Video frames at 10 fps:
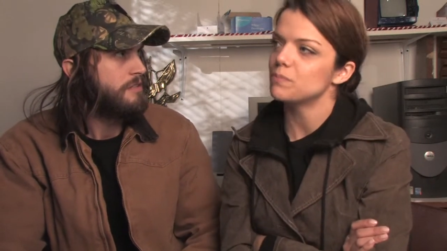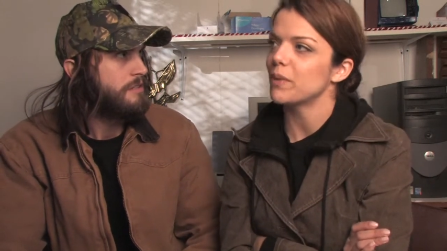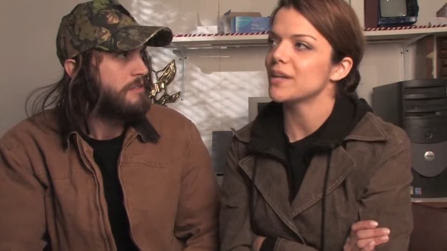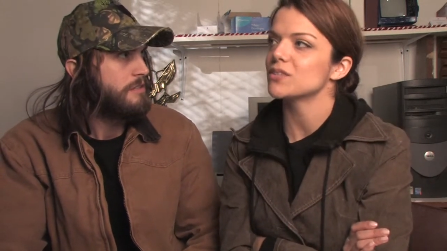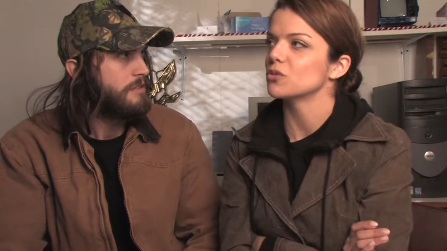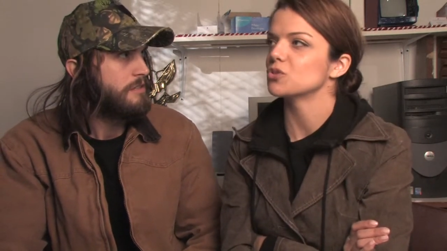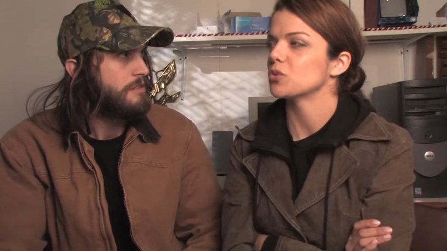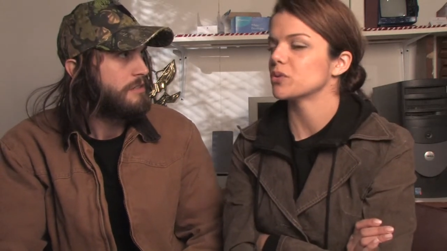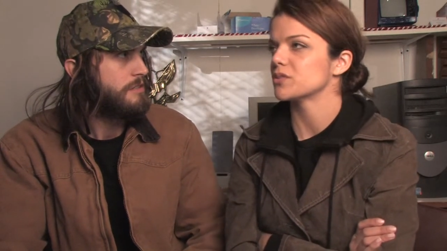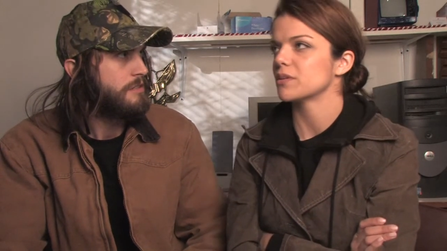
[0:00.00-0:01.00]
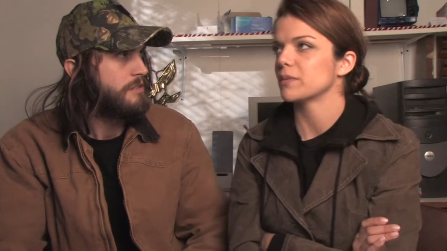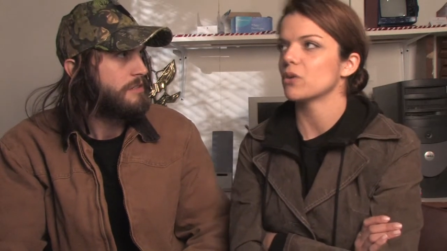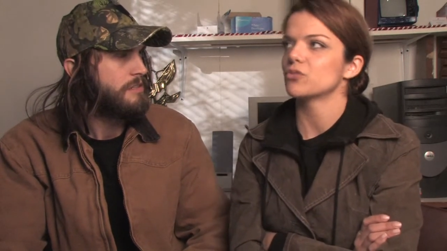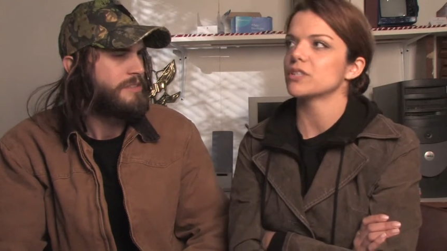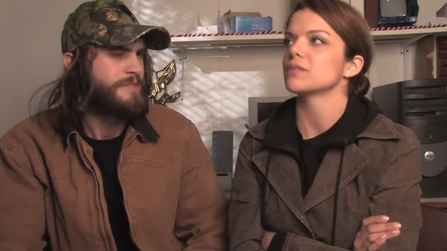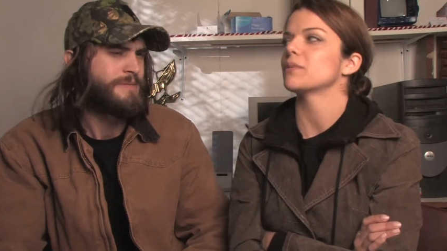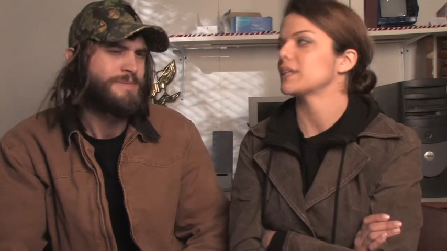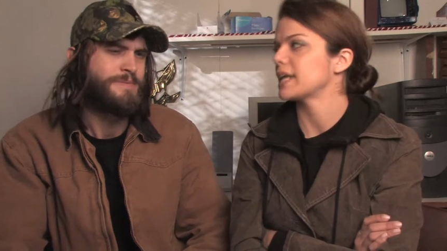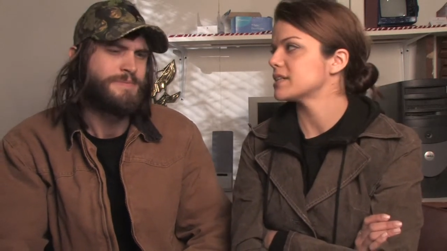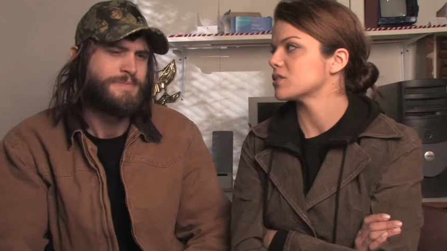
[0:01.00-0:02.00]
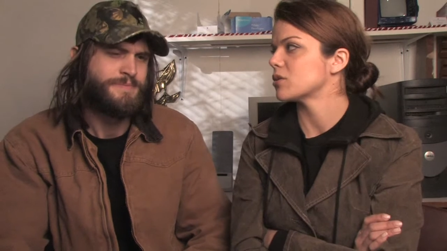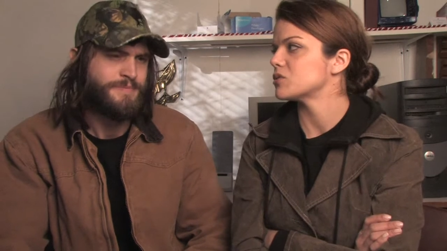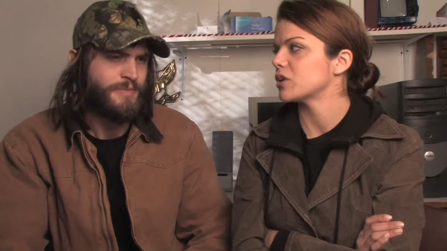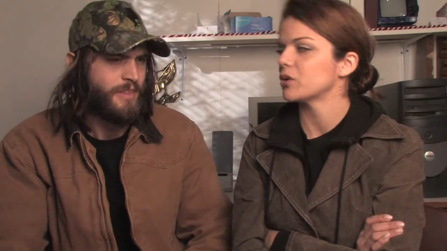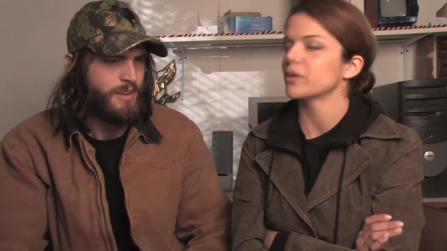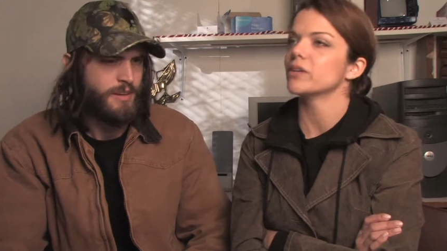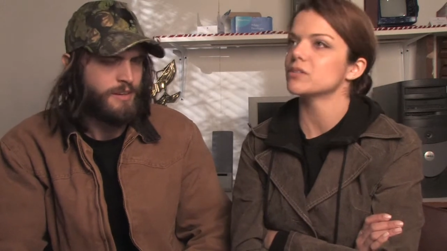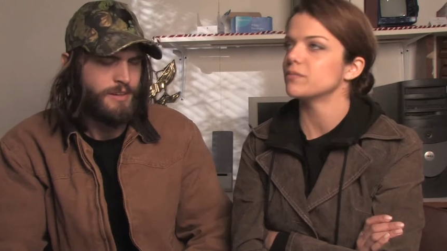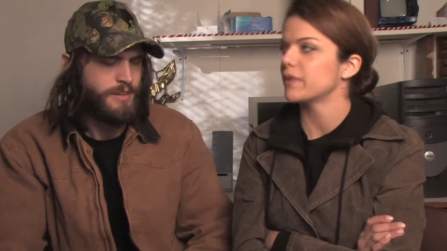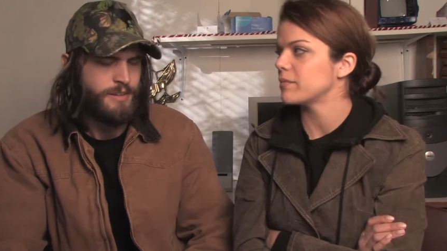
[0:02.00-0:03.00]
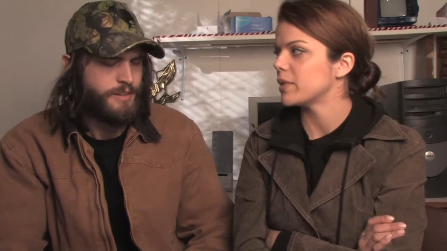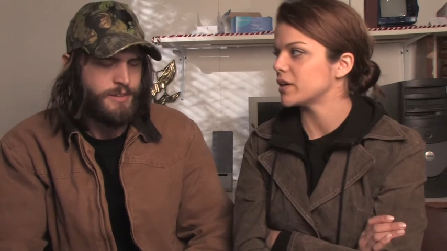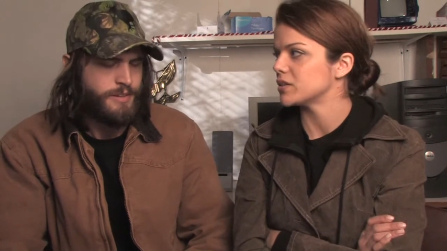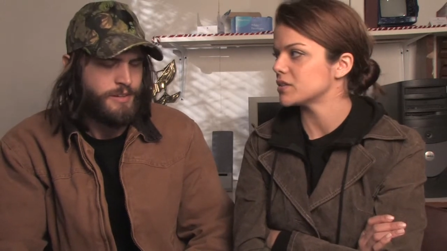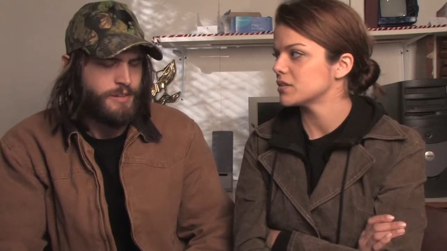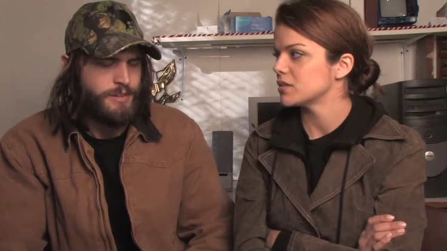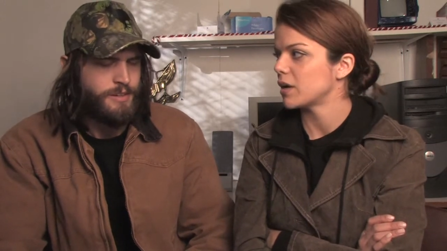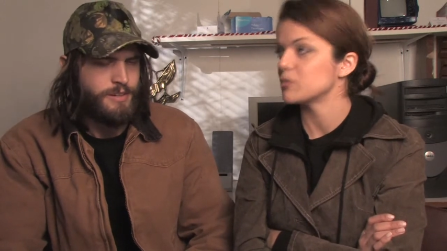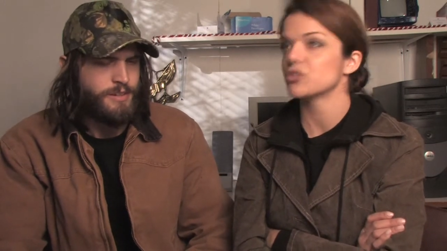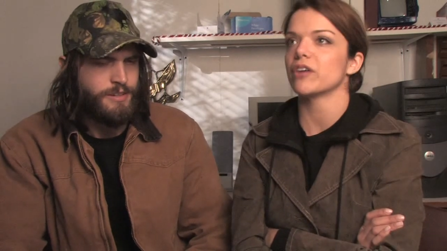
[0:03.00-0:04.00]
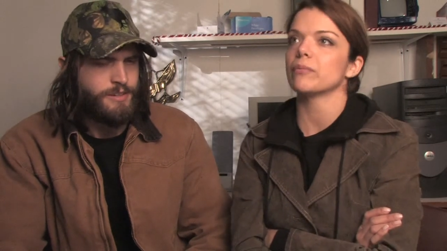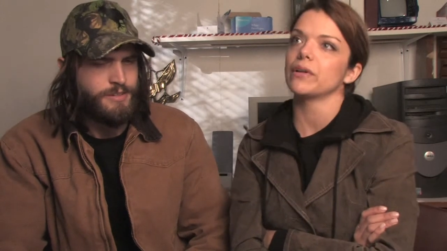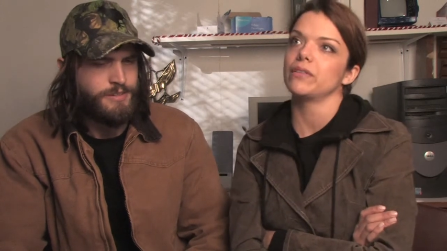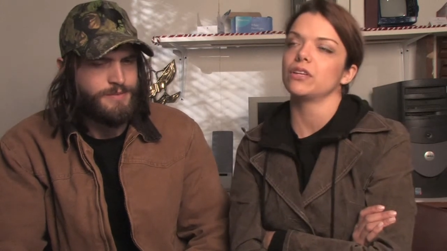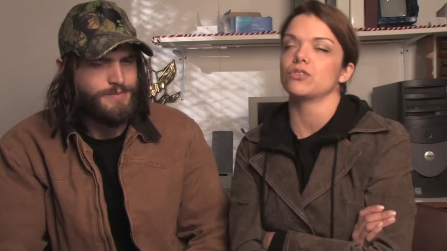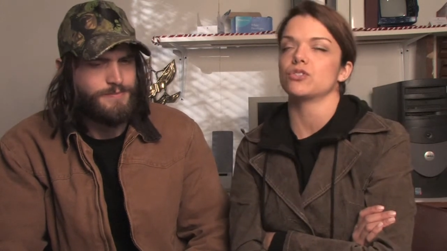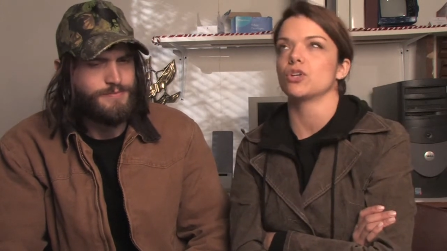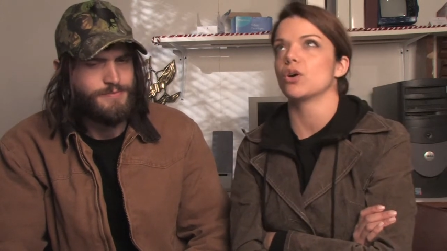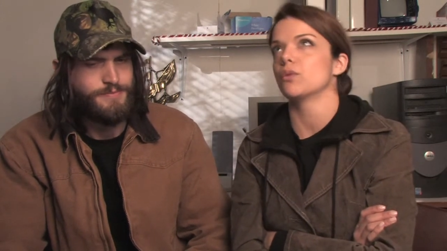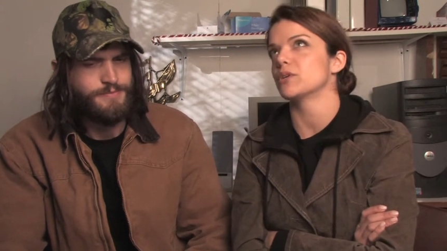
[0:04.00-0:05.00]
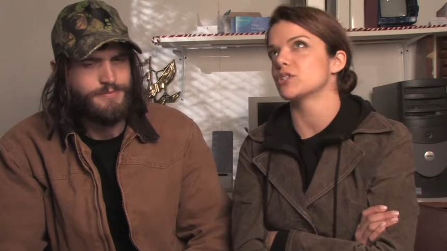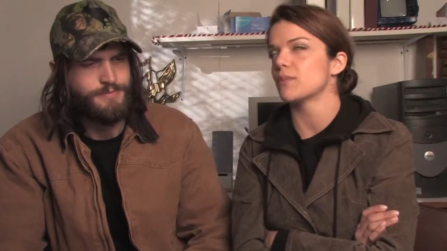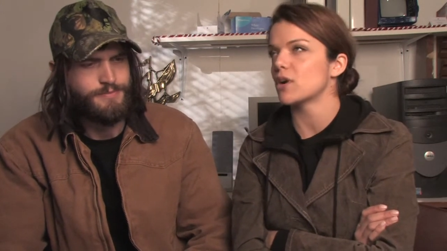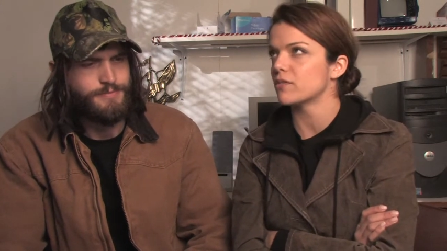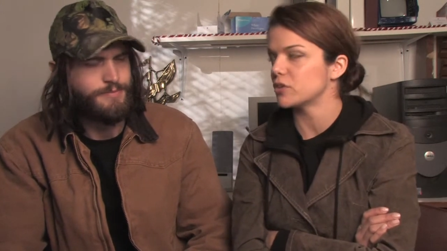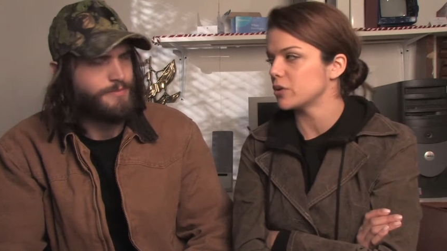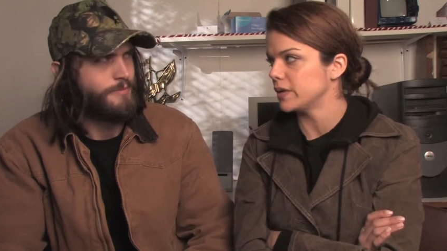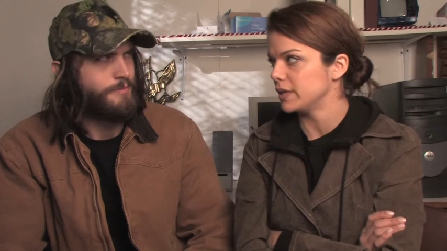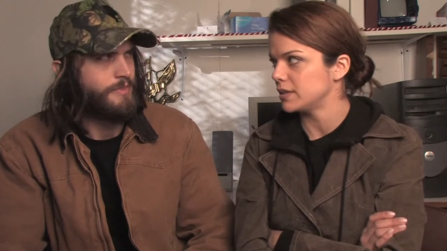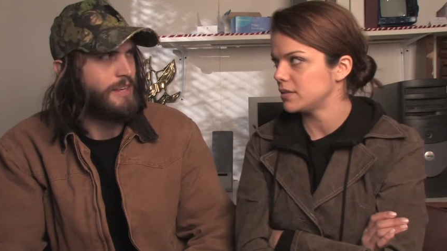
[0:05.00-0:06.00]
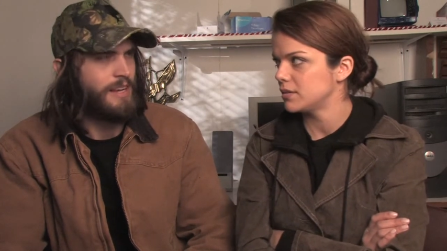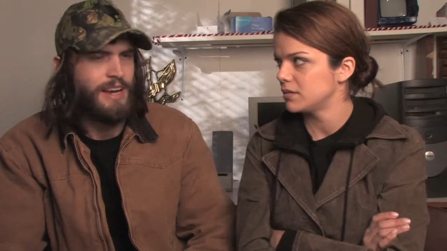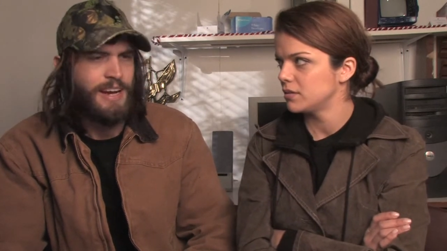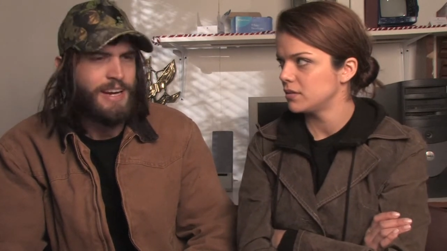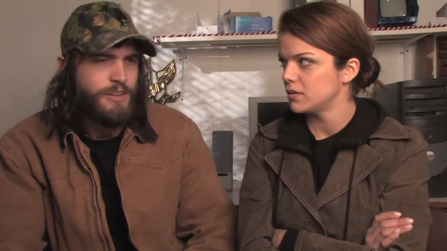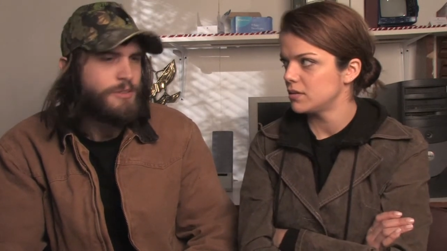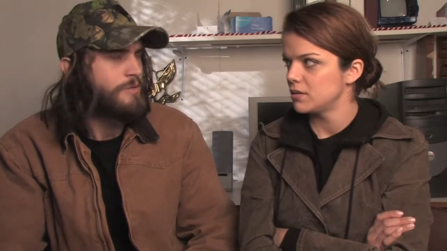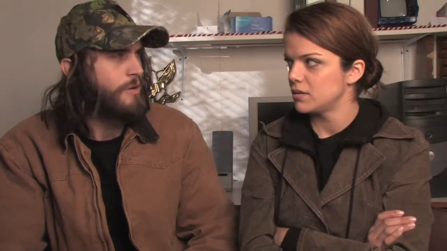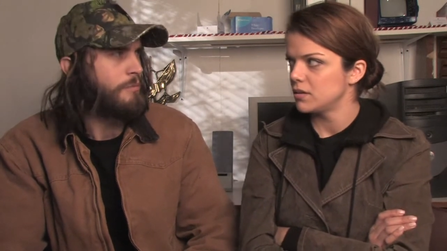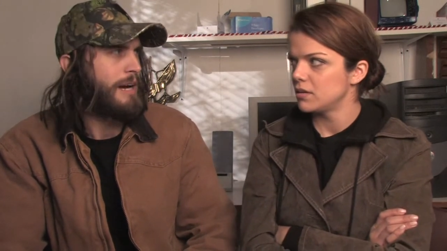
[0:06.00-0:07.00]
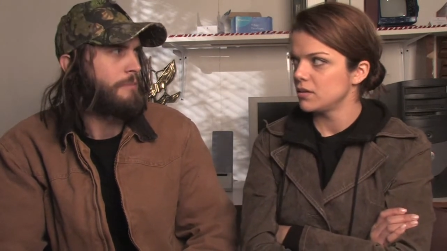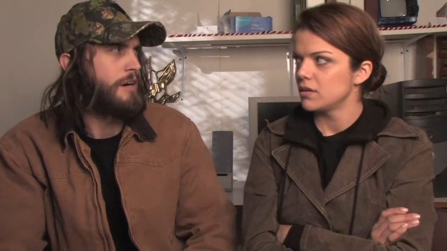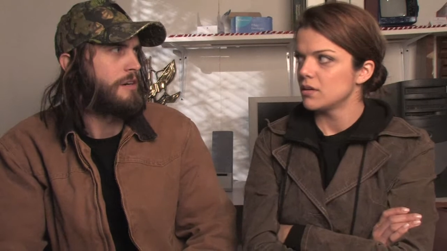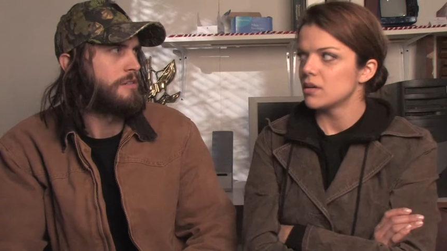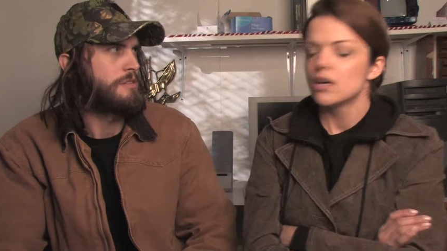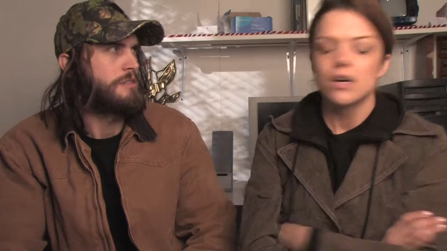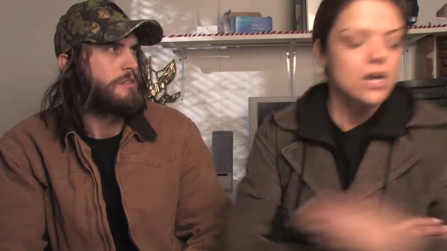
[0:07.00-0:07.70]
Speaker 1: bicycle shorts or something go dress up like lance armstrong and go kill some vampires i'm sure everybody will think you're so much smarter for doing it
Speaker 2: i ain't losing one of my balls